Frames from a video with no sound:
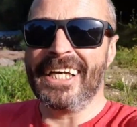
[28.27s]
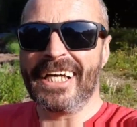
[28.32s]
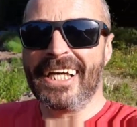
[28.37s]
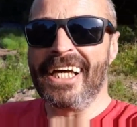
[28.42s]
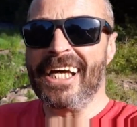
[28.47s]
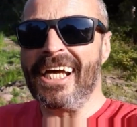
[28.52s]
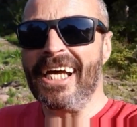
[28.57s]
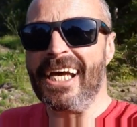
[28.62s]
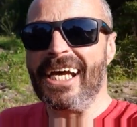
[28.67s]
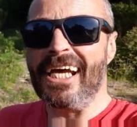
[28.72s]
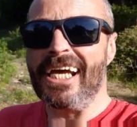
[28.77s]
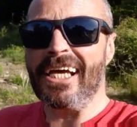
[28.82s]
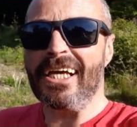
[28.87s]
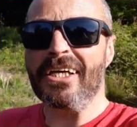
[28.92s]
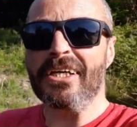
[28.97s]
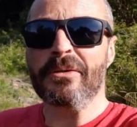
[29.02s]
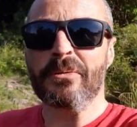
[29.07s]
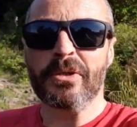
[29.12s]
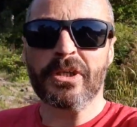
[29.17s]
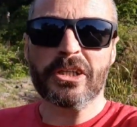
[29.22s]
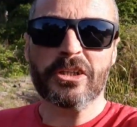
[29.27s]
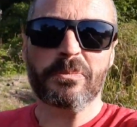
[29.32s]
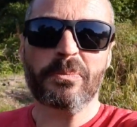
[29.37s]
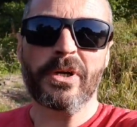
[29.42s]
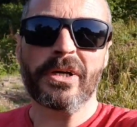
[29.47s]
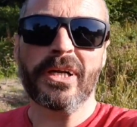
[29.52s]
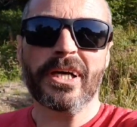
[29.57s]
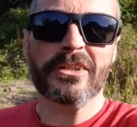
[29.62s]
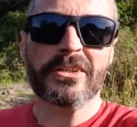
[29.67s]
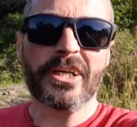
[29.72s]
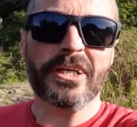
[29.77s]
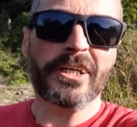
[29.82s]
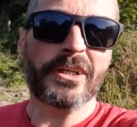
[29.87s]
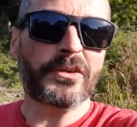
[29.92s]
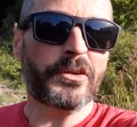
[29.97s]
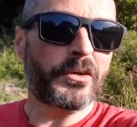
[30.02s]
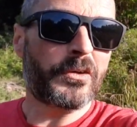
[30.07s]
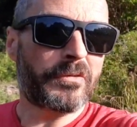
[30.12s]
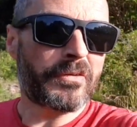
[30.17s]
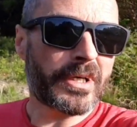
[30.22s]
going to split this into
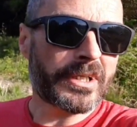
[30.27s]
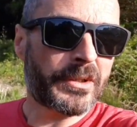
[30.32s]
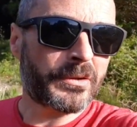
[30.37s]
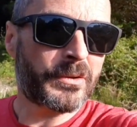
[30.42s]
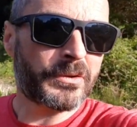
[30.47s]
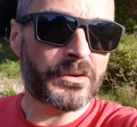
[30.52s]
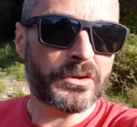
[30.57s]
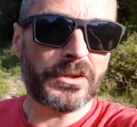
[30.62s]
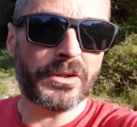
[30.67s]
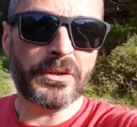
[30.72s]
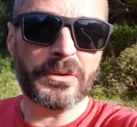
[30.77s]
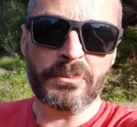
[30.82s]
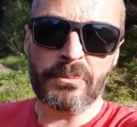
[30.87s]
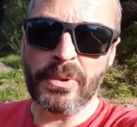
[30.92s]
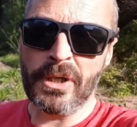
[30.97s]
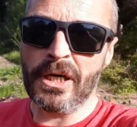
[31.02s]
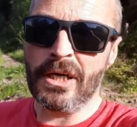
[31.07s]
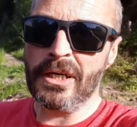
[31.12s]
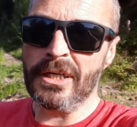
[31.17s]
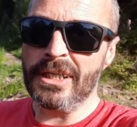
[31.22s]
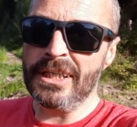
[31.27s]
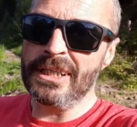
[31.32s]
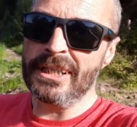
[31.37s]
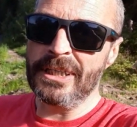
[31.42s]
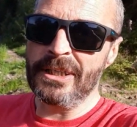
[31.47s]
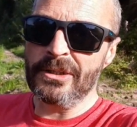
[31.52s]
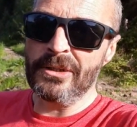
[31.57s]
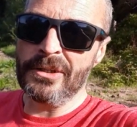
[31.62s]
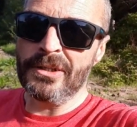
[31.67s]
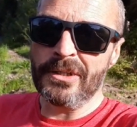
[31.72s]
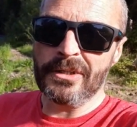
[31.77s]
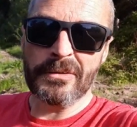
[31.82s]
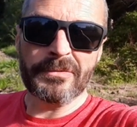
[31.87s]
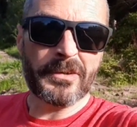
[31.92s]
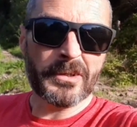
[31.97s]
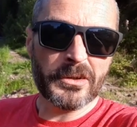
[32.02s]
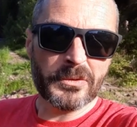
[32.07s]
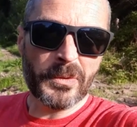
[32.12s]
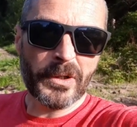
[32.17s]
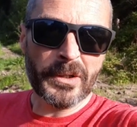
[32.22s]
two videos, but the
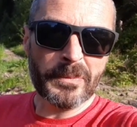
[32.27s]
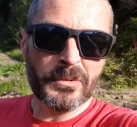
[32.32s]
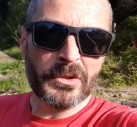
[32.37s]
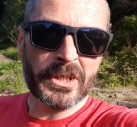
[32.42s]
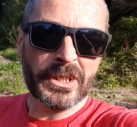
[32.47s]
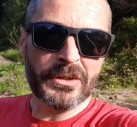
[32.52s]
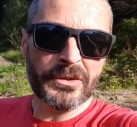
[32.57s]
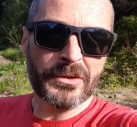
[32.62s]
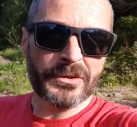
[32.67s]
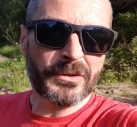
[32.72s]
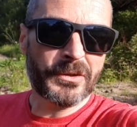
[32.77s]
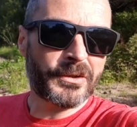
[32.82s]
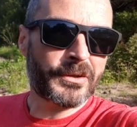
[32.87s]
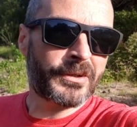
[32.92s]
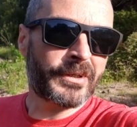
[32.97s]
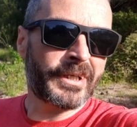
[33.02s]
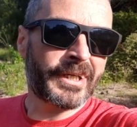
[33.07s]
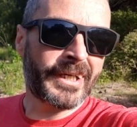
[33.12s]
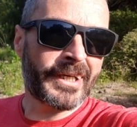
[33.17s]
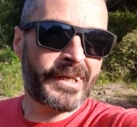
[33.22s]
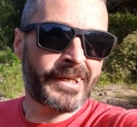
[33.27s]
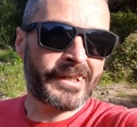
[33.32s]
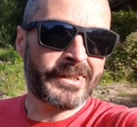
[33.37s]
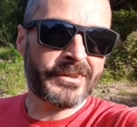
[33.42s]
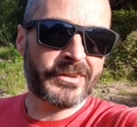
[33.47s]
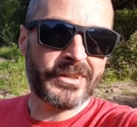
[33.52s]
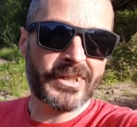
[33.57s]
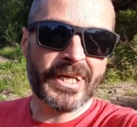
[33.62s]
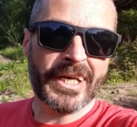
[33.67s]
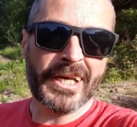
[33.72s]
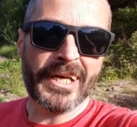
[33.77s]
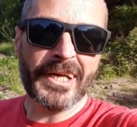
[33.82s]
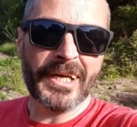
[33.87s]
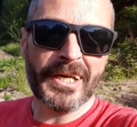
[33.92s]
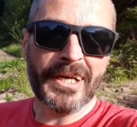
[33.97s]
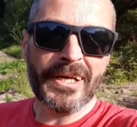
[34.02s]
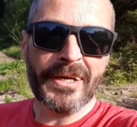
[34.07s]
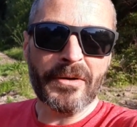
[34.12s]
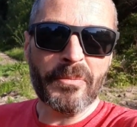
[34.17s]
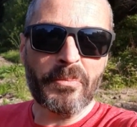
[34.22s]
first one I'm going to do is
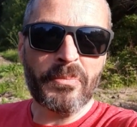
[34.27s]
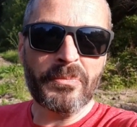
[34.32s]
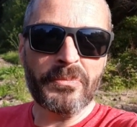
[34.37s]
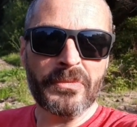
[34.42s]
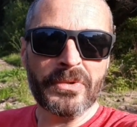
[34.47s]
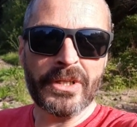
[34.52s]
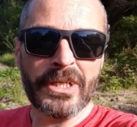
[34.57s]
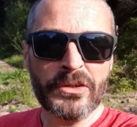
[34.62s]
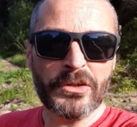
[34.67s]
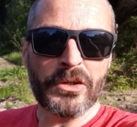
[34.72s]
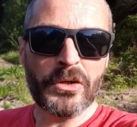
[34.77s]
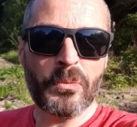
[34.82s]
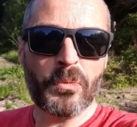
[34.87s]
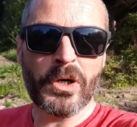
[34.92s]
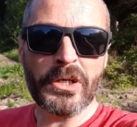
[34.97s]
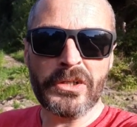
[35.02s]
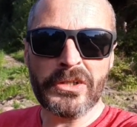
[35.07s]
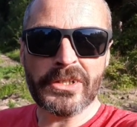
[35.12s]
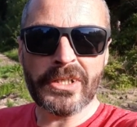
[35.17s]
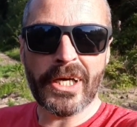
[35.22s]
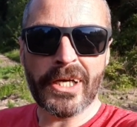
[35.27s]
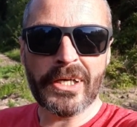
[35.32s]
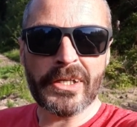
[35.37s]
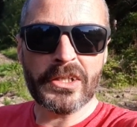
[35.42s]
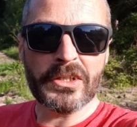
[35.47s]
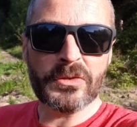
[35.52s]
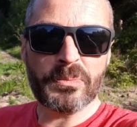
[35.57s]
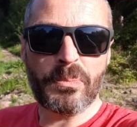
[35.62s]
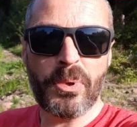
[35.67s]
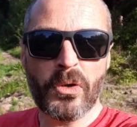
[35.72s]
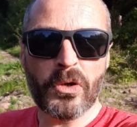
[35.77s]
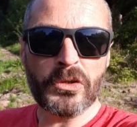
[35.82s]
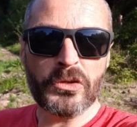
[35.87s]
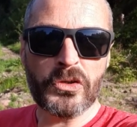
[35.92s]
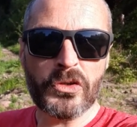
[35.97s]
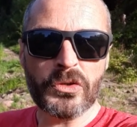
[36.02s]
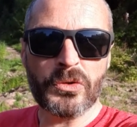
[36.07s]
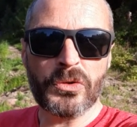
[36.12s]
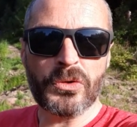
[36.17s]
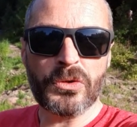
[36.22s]
the new Onetigris
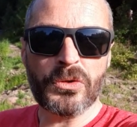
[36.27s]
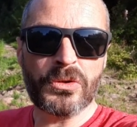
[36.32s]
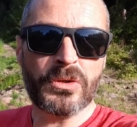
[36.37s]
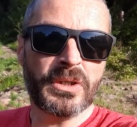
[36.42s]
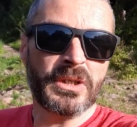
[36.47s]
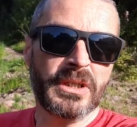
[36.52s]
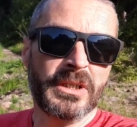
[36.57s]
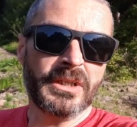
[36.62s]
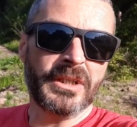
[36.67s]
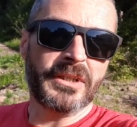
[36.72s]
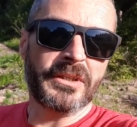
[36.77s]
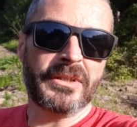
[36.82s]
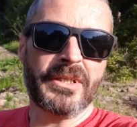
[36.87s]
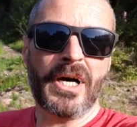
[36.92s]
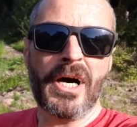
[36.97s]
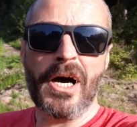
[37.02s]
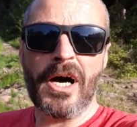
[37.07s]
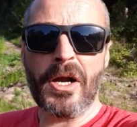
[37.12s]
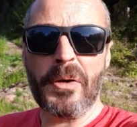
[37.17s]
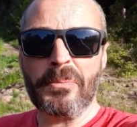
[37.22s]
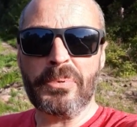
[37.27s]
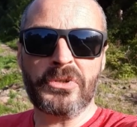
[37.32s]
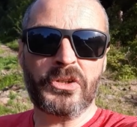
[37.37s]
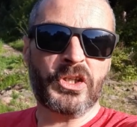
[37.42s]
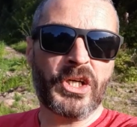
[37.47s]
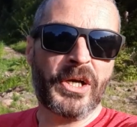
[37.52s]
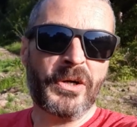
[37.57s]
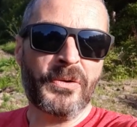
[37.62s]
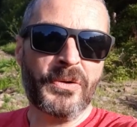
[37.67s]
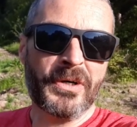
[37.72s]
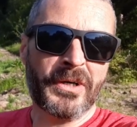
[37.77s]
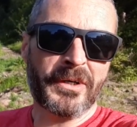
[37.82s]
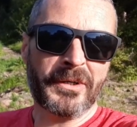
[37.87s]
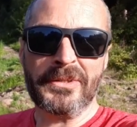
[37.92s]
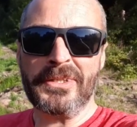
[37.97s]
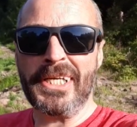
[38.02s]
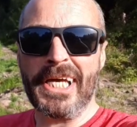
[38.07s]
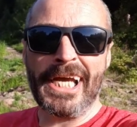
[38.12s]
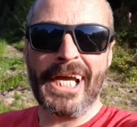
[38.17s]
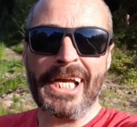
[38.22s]
poncho, tarp, shelter,
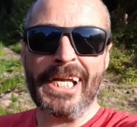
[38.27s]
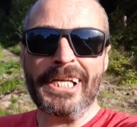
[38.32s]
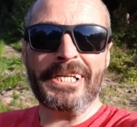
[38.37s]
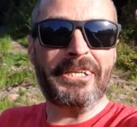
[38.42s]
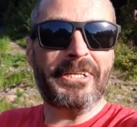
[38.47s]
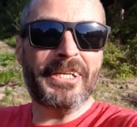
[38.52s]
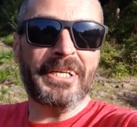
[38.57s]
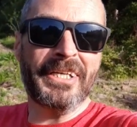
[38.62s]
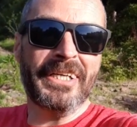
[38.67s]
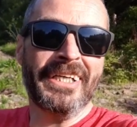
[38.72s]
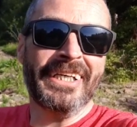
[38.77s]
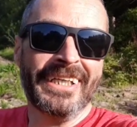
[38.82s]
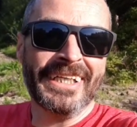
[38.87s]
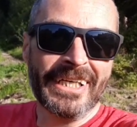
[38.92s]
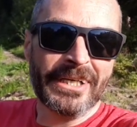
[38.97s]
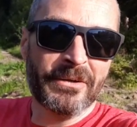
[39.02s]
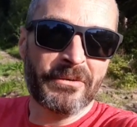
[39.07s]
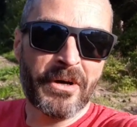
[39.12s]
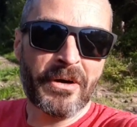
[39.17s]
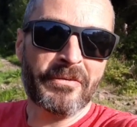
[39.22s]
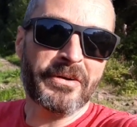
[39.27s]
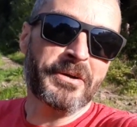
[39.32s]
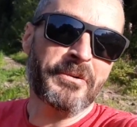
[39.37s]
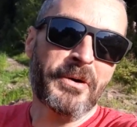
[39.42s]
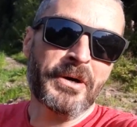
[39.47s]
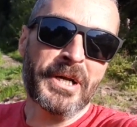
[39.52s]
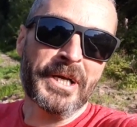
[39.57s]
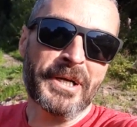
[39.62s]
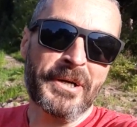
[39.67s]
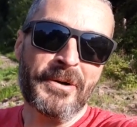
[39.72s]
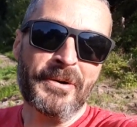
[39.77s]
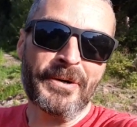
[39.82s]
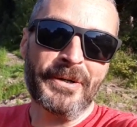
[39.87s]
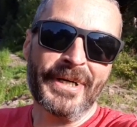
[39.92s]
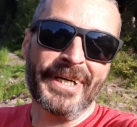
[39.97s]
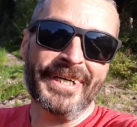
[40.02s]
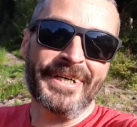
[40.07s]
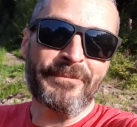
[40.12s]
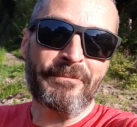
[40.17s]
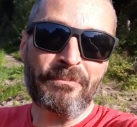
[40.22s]
tent, whatever you want to
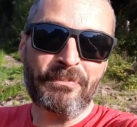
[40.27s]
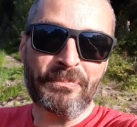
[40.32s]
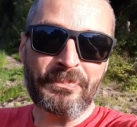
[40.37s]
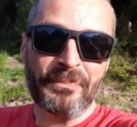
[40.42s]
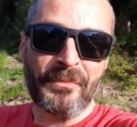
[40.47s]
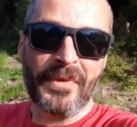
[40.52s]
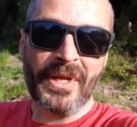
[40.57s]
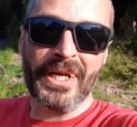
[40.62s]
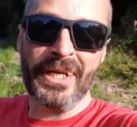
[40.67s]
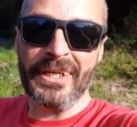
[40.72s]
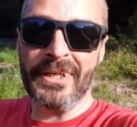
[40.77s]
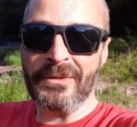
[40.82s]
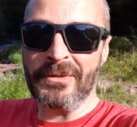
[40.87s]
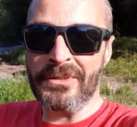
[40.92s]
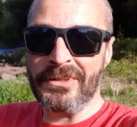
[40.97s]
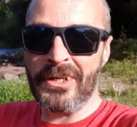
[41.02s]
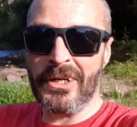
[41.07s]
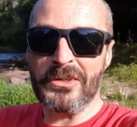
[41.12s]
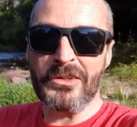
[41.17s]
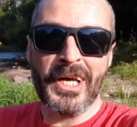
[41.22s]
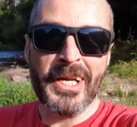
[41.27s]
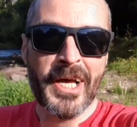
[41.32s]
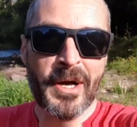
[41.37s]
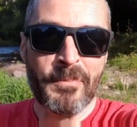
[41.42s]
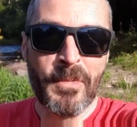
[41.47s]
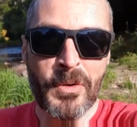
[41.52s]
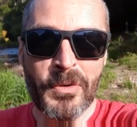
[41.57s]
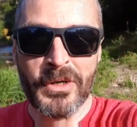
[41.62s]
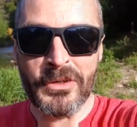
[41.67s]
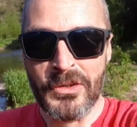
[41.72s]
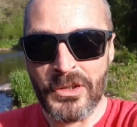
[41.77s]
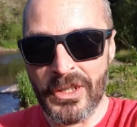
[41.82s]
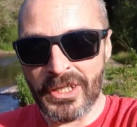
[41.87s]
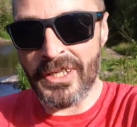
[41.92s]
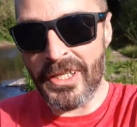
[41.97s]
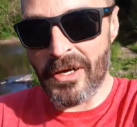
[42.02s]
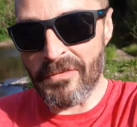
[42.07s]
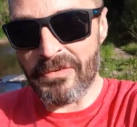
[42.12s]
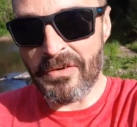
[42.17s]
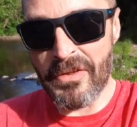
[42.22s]
call it. Turns into a multitude
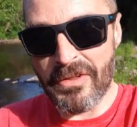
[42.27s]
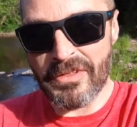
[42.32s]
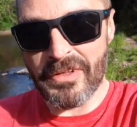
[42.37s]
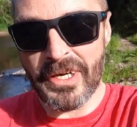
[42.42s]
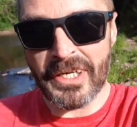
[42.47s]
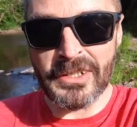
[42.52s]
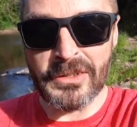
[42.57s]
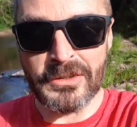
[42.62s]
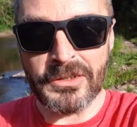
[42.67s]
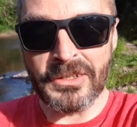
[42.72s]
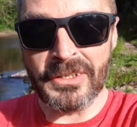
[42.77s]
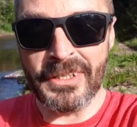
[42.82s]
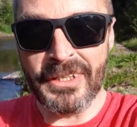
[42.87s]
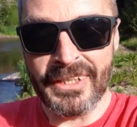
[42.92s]
of different things.